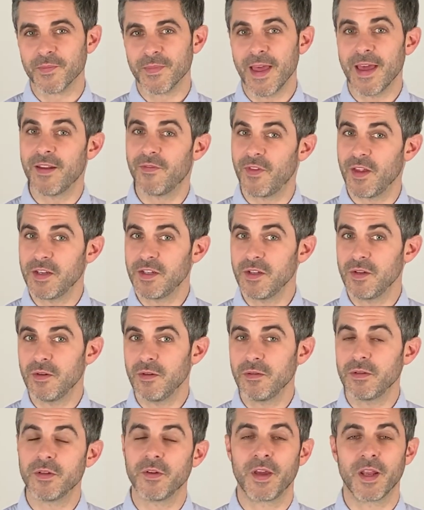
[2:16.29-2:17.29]
And if they
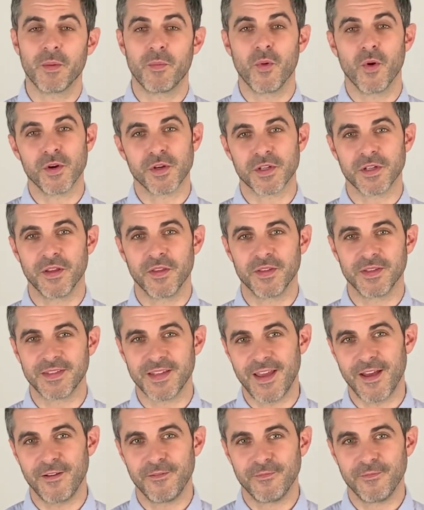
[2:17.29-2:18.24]
do, you'll get a portion of the sale.